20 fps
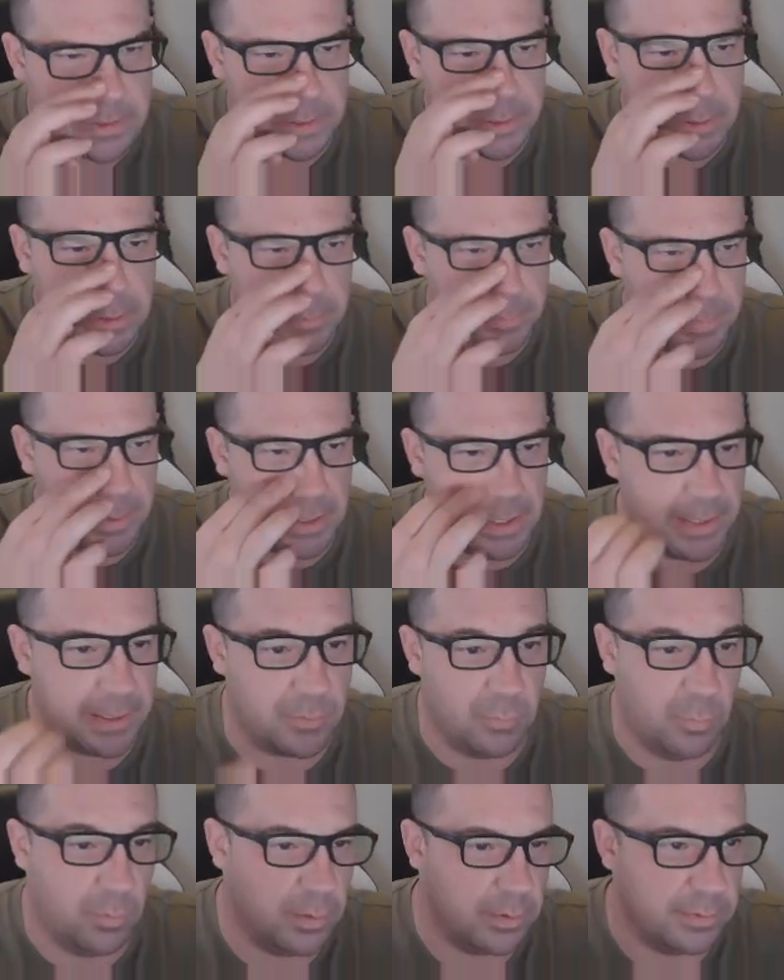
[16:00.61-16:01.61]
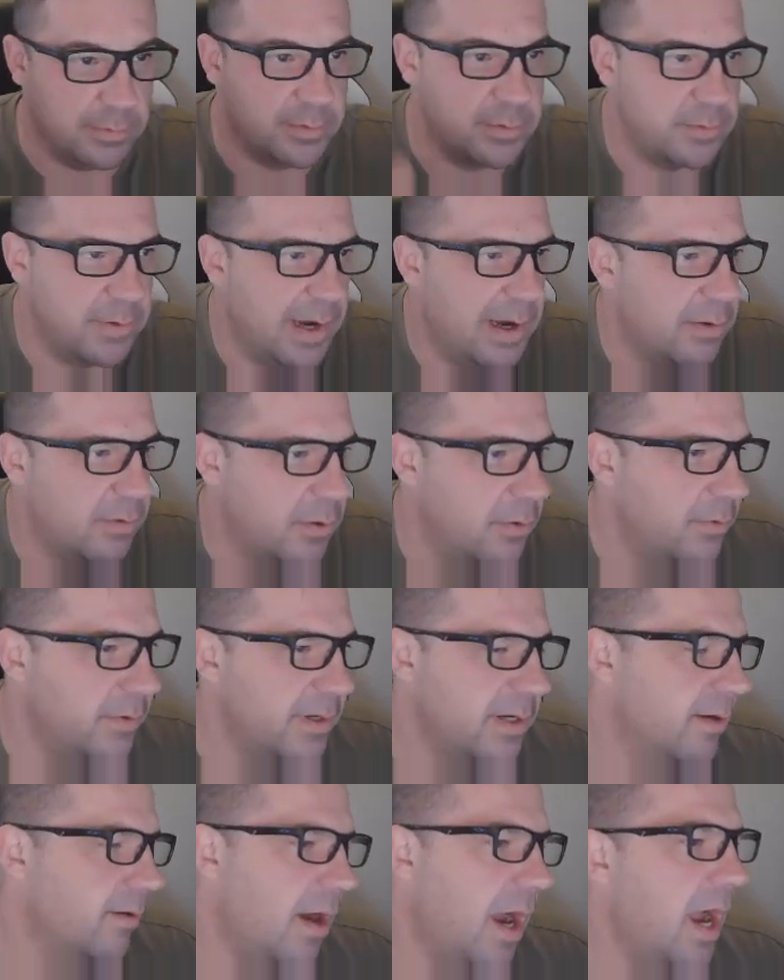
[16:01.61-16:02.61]
It could be like 1 or 2 algo
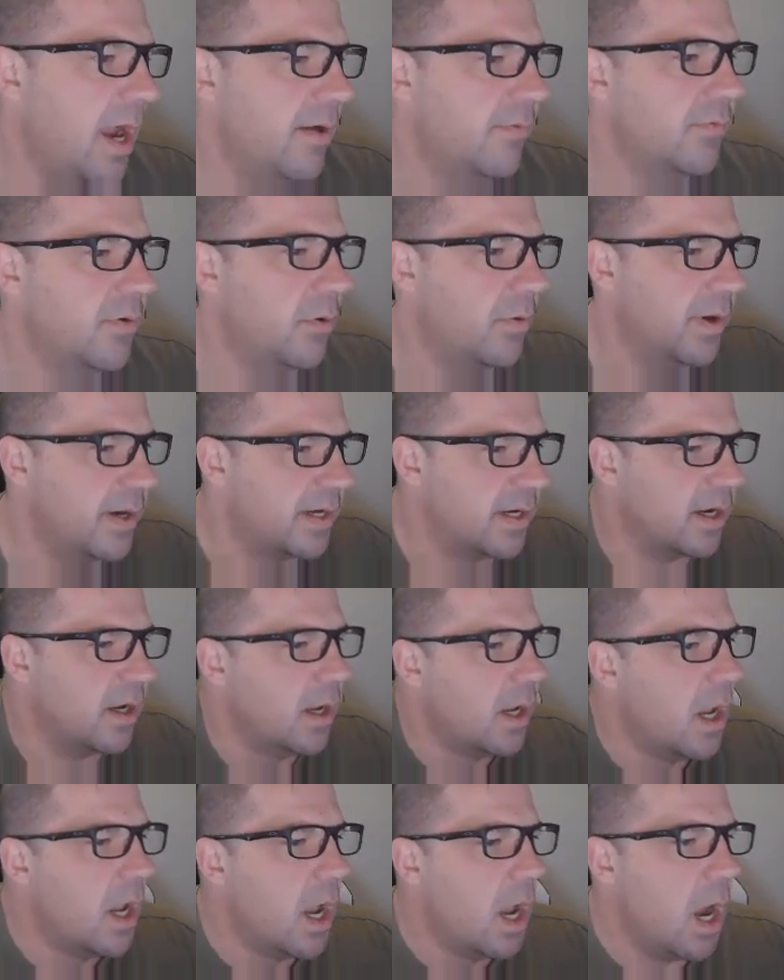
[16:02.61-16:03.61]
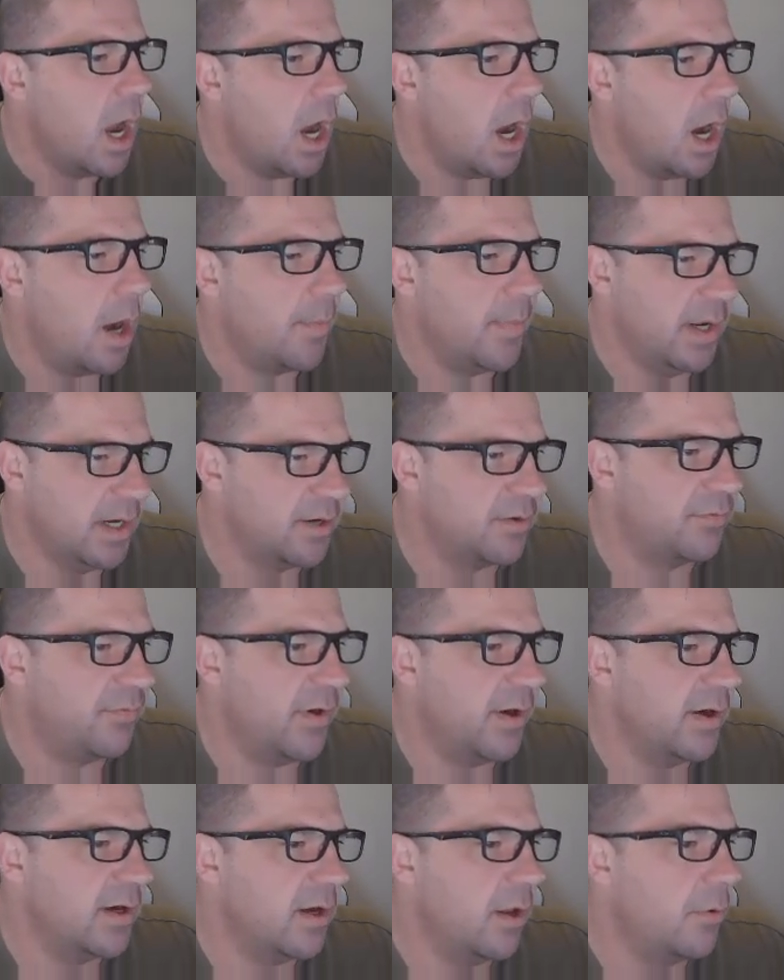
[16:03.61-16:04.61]
a year. I have no idea. It is
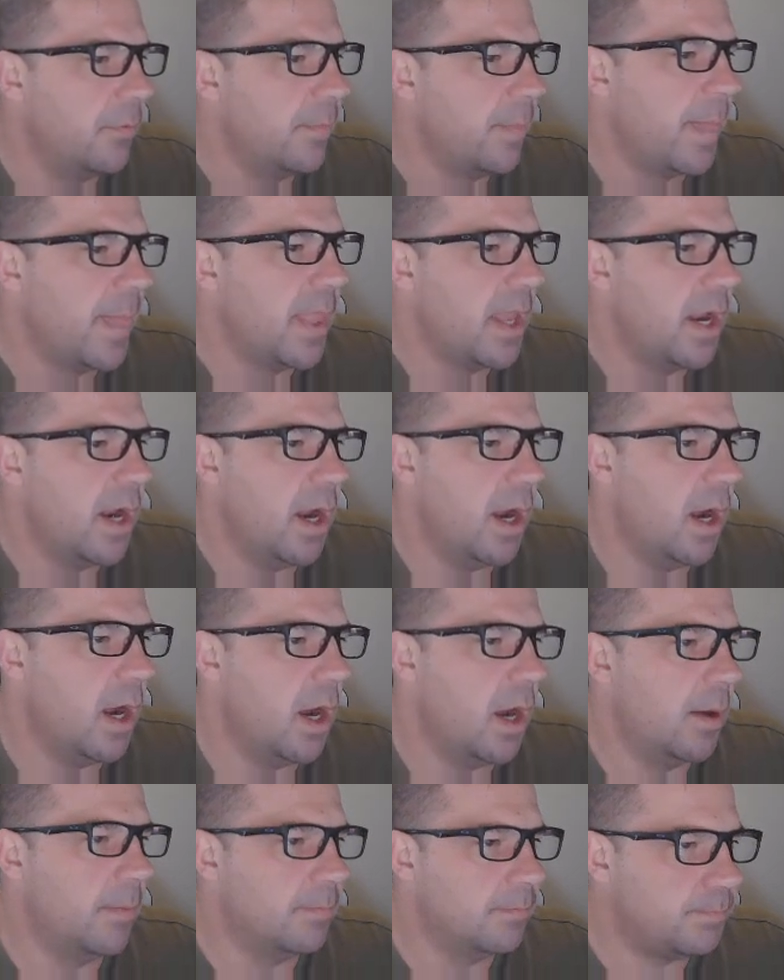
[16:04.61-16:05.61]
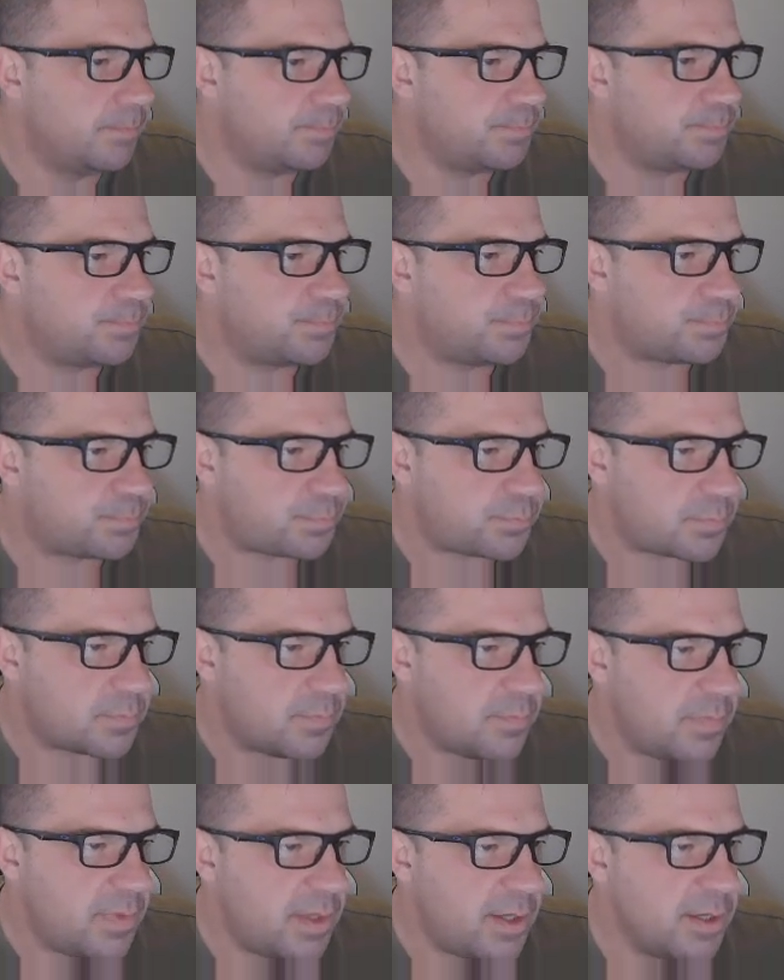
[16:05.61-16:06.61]
very low.
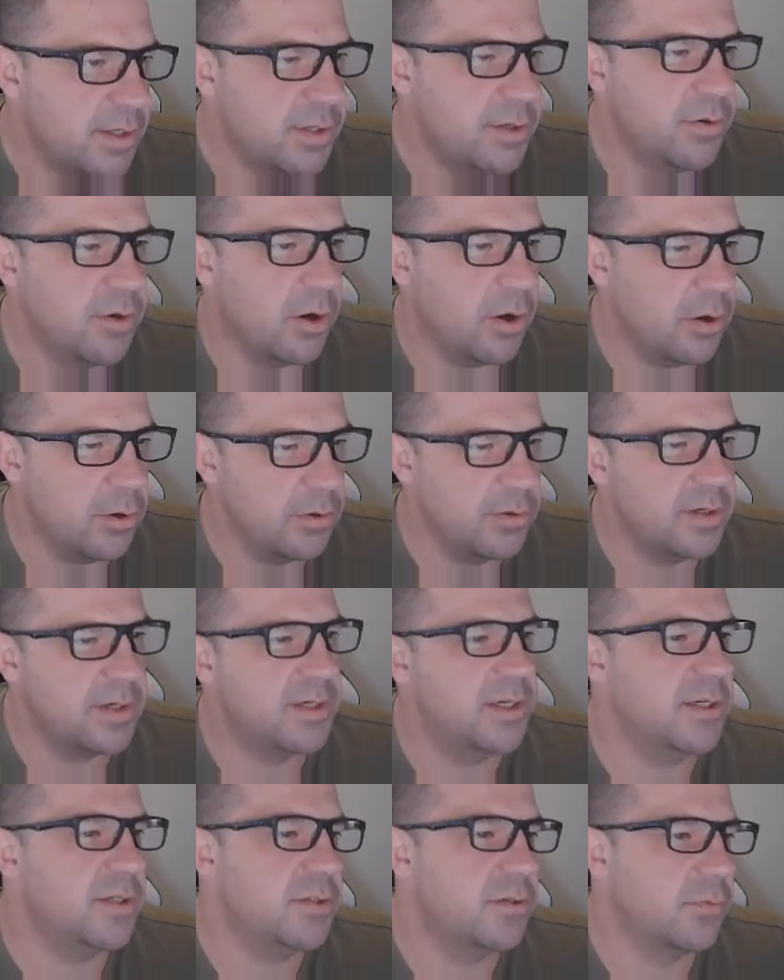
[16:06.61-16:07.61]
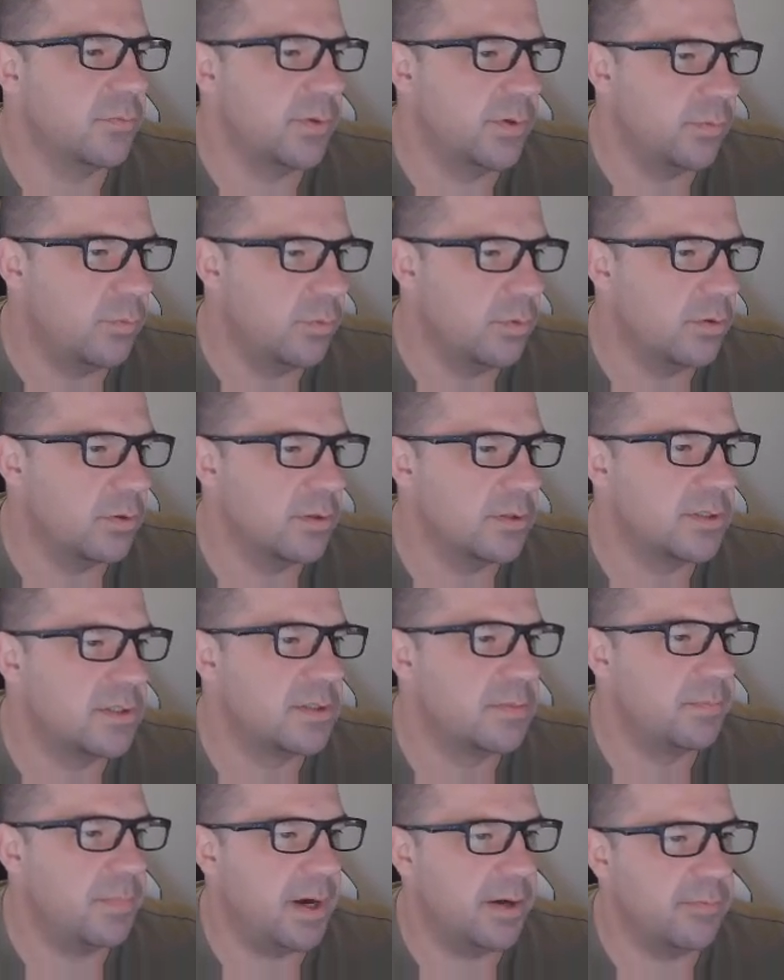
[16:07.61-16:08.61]
You earn additional
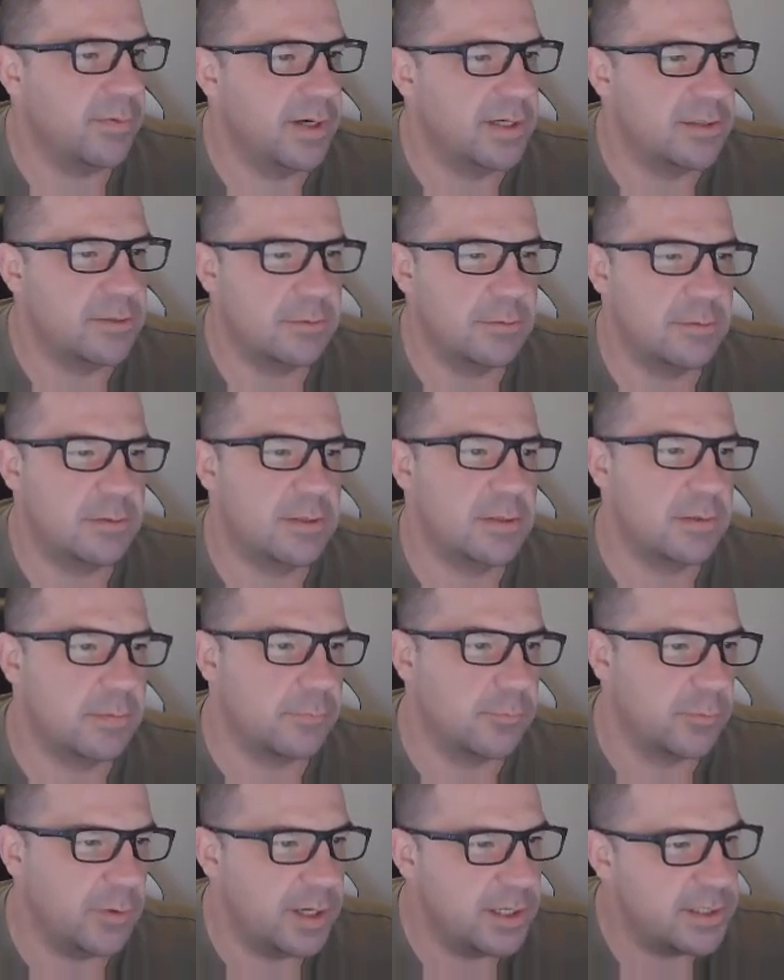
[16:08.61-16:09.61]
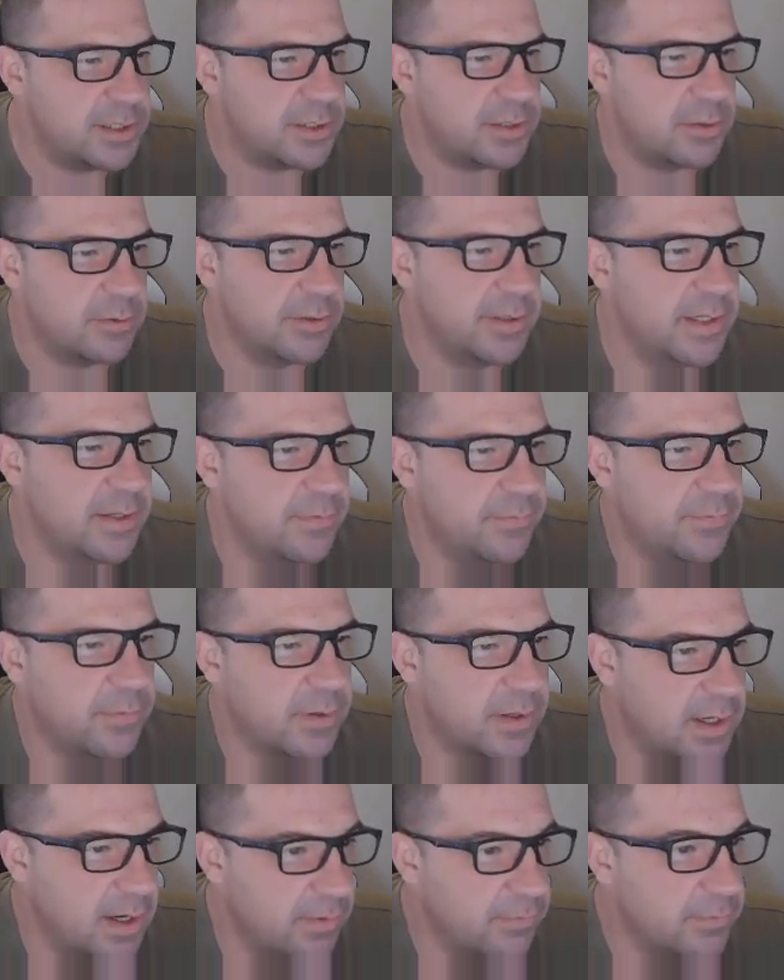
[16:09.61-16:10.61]
rewards by registering for
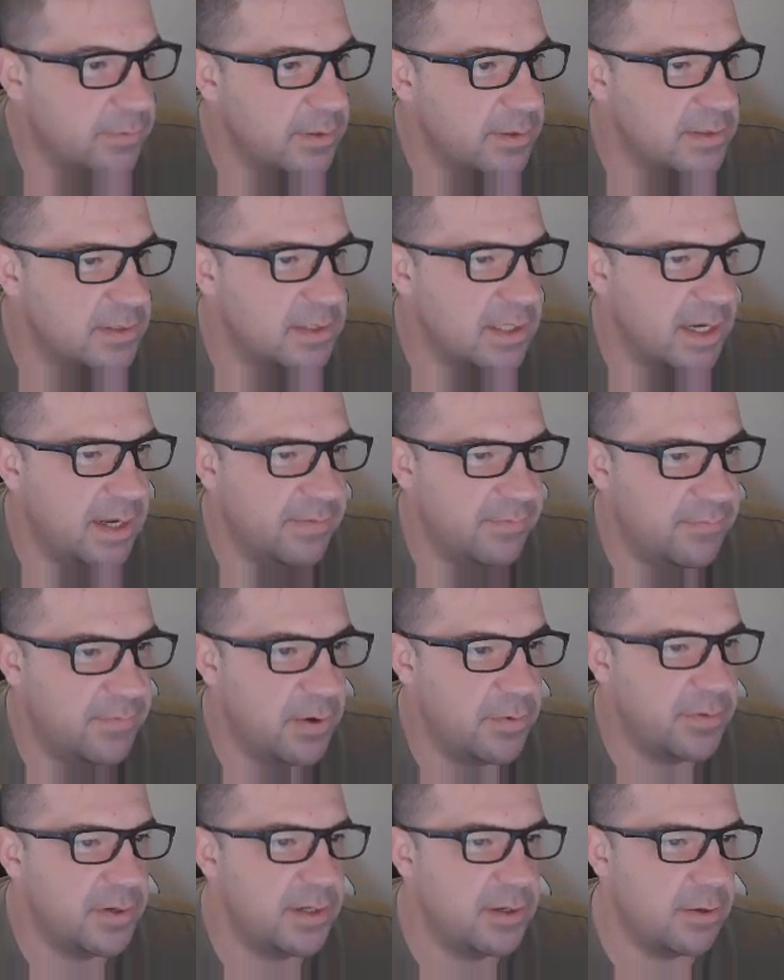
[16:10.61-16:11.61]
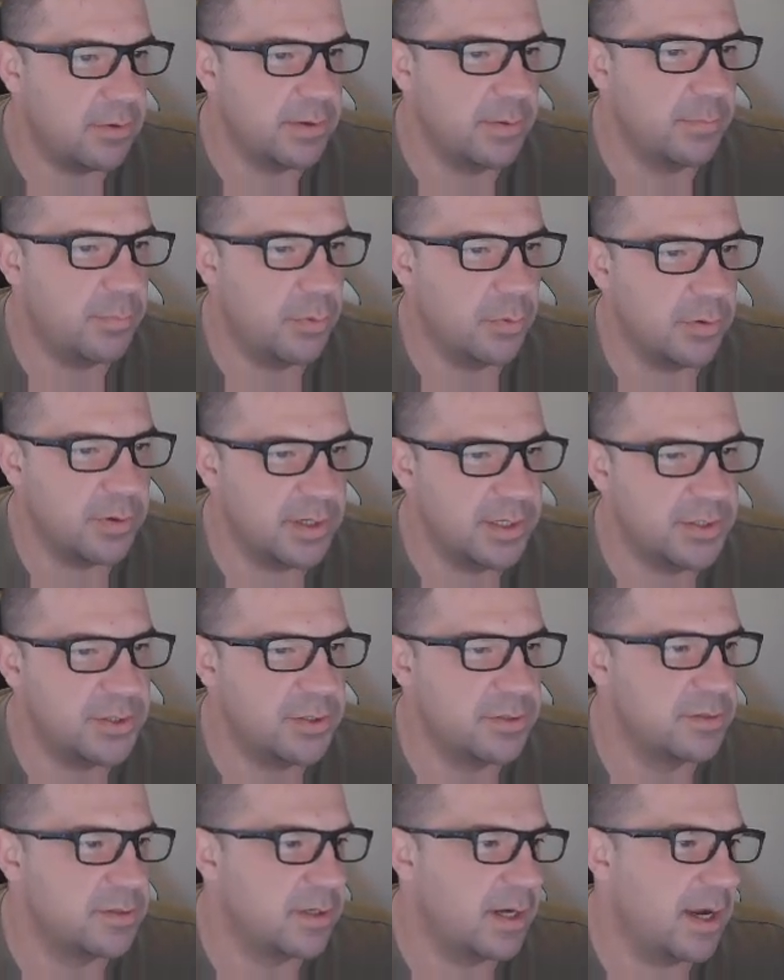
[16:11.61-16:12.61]
governance and voting on important
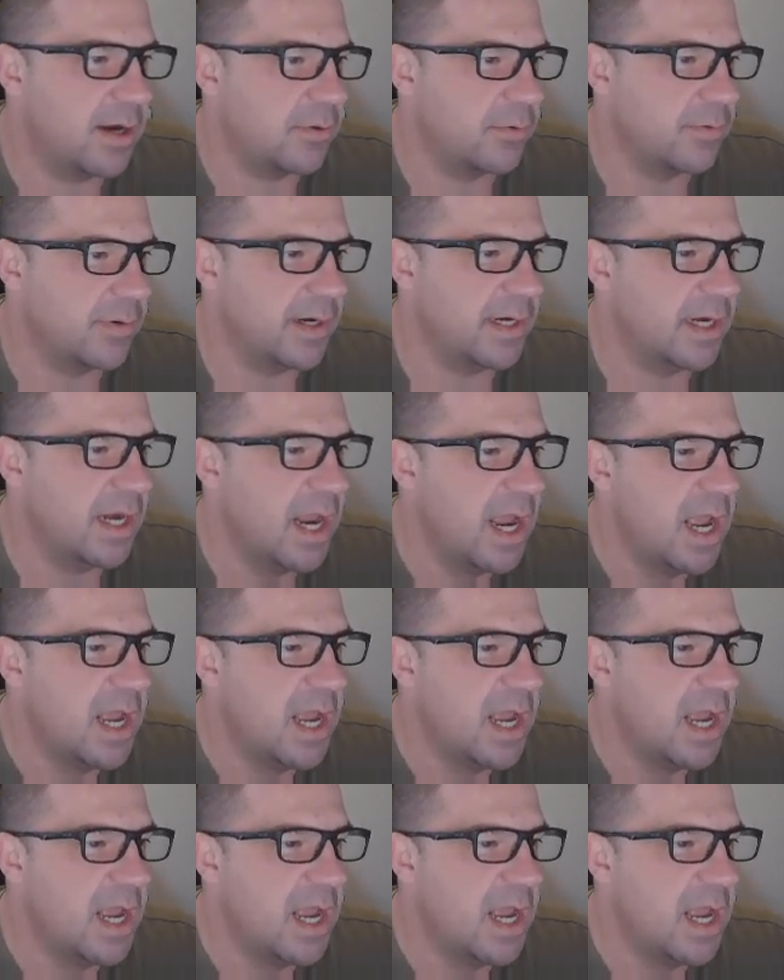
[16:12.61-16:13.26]
issues in Algorand.